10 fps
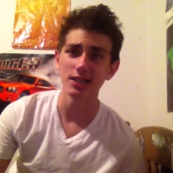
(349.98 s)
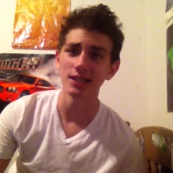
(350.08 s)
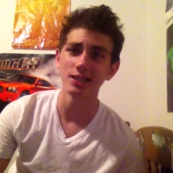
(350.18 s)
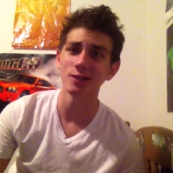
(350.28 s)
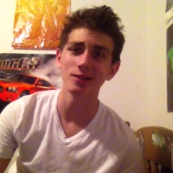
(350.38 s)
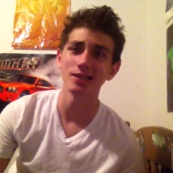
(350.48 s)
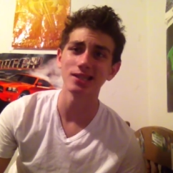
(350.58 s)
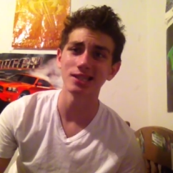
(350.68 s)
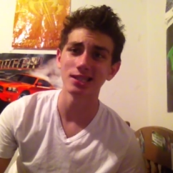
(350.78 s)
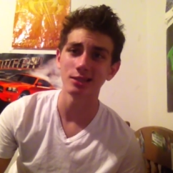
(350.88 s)
I don't know what this
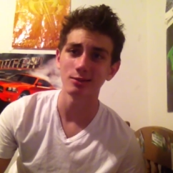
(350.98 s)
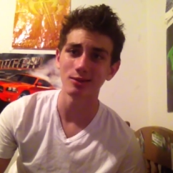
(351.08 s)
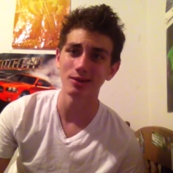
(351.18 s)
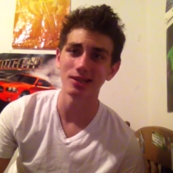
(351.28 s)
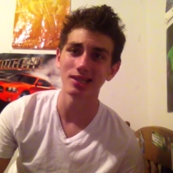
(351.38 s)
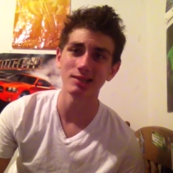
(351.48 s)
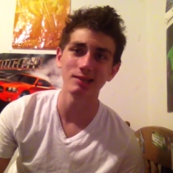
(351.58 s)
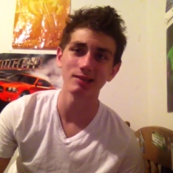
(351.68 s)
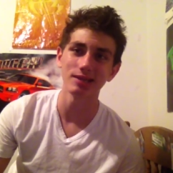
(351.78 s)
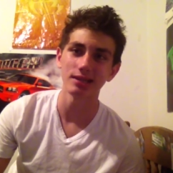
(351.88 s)
is. I'm gonna keep
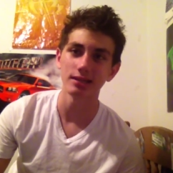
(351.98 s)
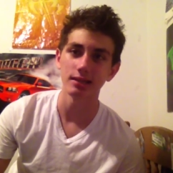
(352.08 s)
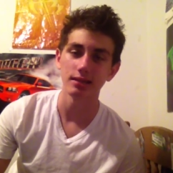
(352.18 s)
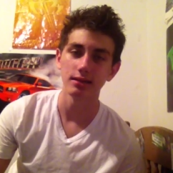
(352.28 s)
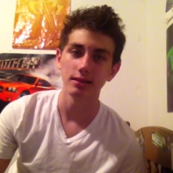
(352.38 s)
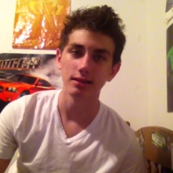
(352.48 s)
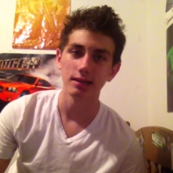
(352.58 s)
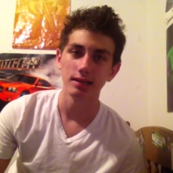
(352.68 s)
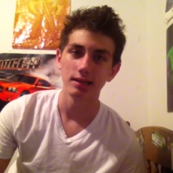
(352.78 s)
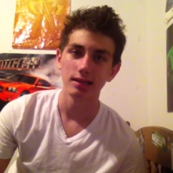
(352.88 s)
doing it.
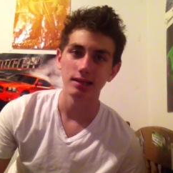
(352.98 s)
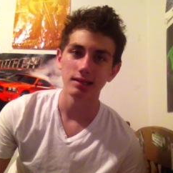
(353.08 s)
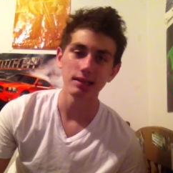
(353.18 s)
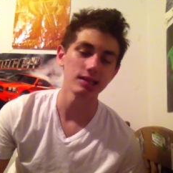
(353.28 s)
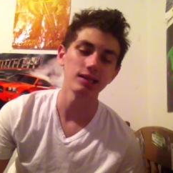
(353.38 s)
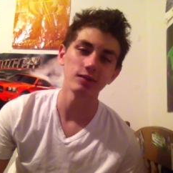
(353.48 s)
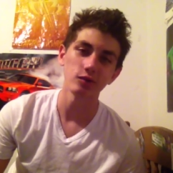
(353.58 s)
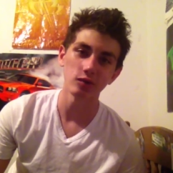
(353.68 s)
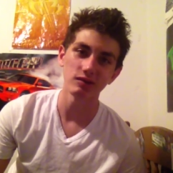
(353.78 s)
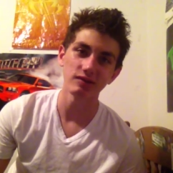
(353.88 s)
Like, share if
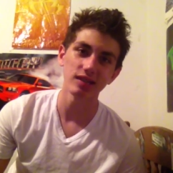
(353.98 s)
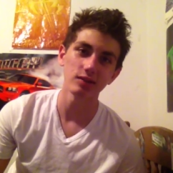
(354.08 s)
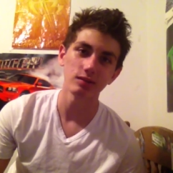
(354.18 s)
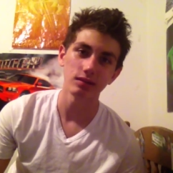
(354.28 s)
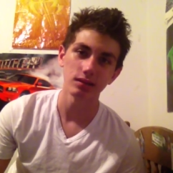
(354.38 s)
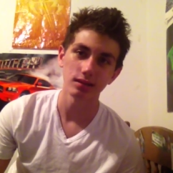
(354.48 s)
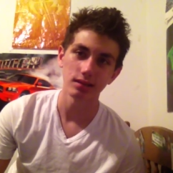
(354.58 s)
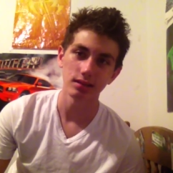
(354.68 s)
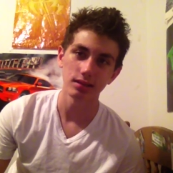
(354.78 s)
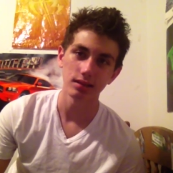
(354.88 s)
you know this video.
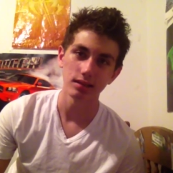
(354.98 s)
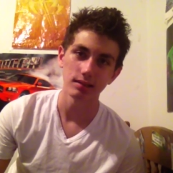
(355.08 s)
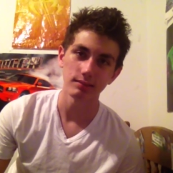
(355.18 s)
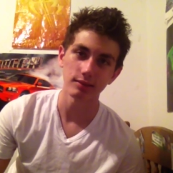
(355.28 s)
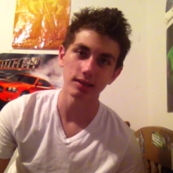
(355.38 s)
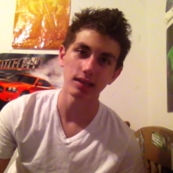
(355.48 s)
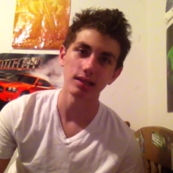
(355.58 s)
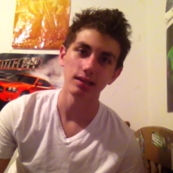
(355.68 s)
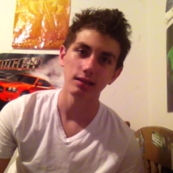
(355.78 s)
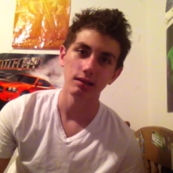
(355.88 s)
Post,
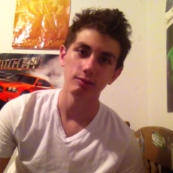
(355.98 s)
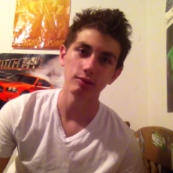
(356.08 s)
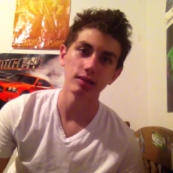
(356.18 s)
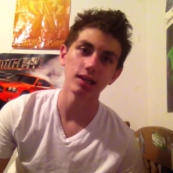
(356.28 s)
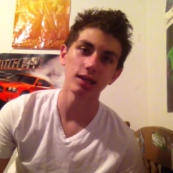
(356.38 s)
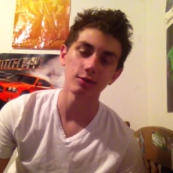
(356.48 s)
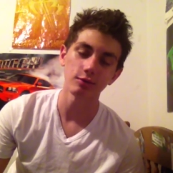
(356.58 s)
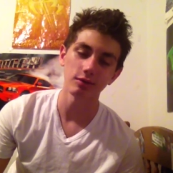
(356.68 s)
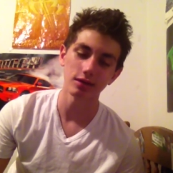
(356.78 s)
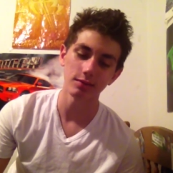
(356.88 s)
post in comments
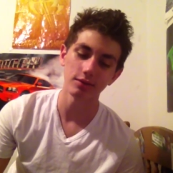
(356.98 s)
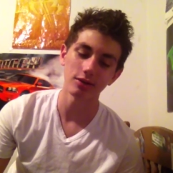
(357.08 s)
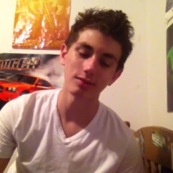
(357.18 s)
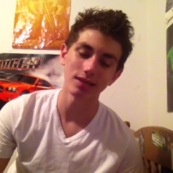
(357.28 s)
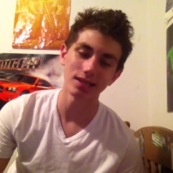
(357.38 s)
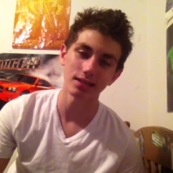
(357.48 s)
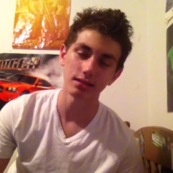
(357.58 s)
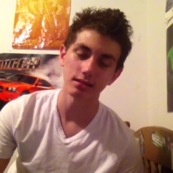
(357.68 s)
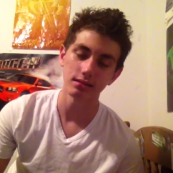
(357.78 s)
what you want to see me talk about next.